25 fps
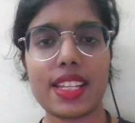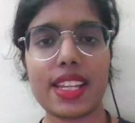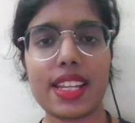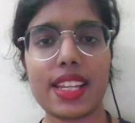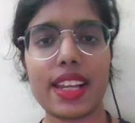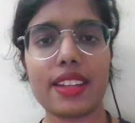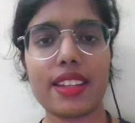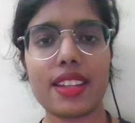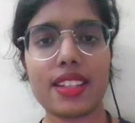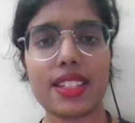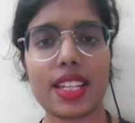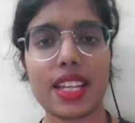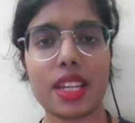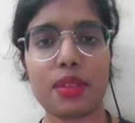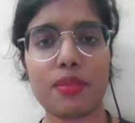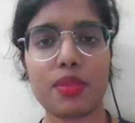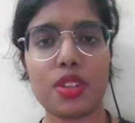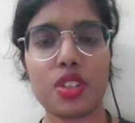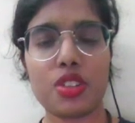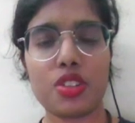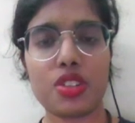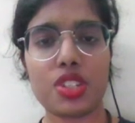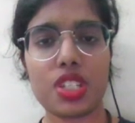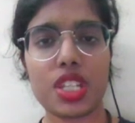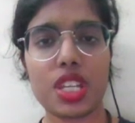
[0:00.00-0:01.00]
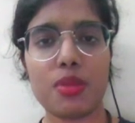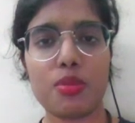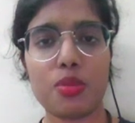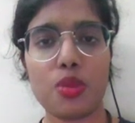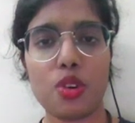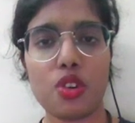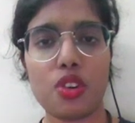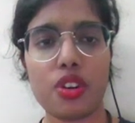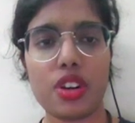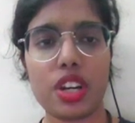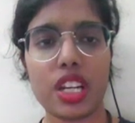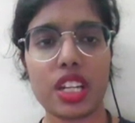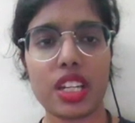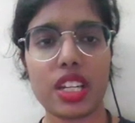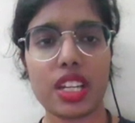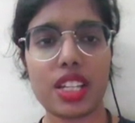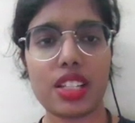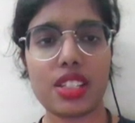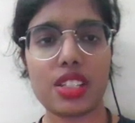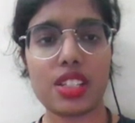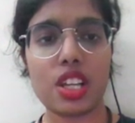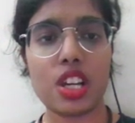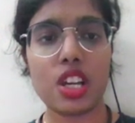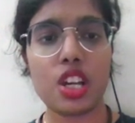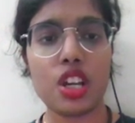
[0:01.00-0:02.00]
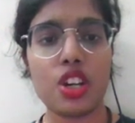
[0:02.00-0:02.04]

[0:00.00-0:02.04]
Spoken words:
Select a segment to see more detail.